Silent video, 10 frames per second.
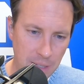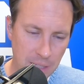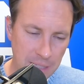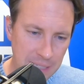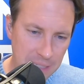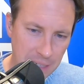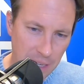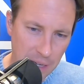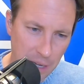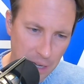at least a,
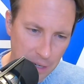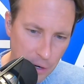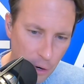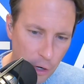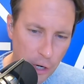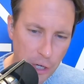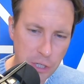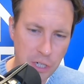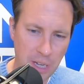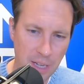a an
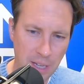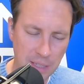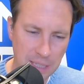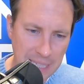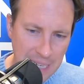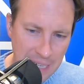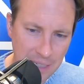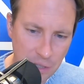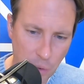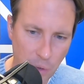urge, a, a
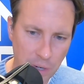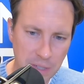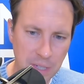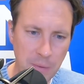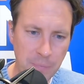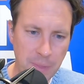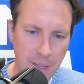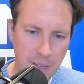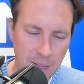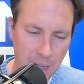leaning towards
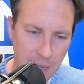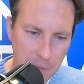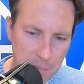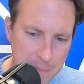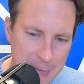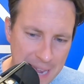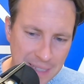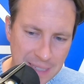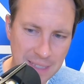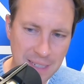uh,
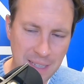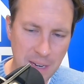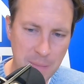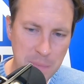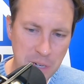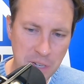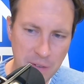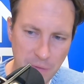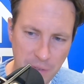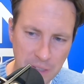medicine in a
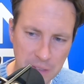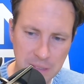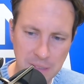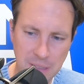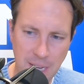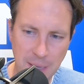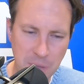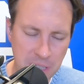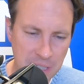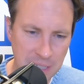mission field
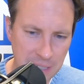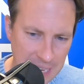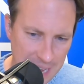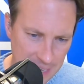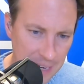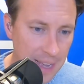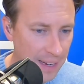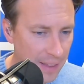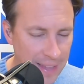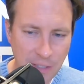type s- setting.
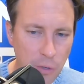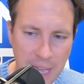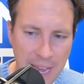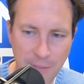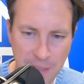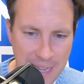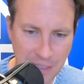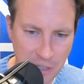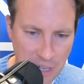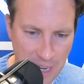Now, that's okay for
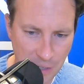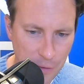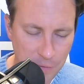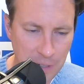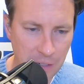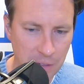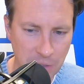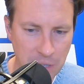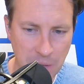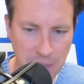that to change. 15 year
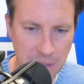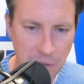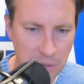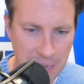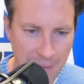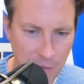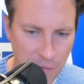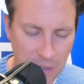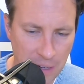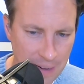olds don't usually have
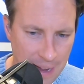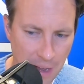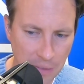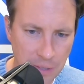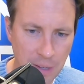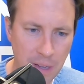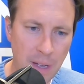yeah. it figured out.